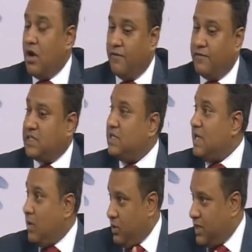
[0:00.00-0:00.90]
Obviously,
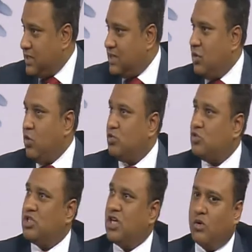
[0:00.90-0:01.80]
nowadays they also
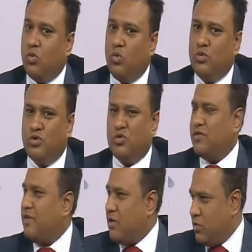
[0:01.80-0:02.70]
check all sorts
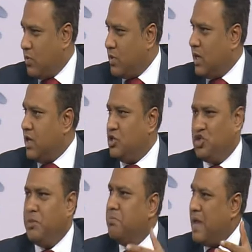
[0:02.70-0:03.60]
of outgoing, like
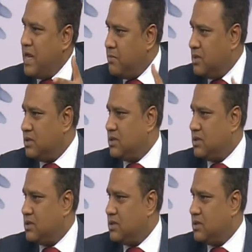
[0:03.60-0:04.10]
gym payments,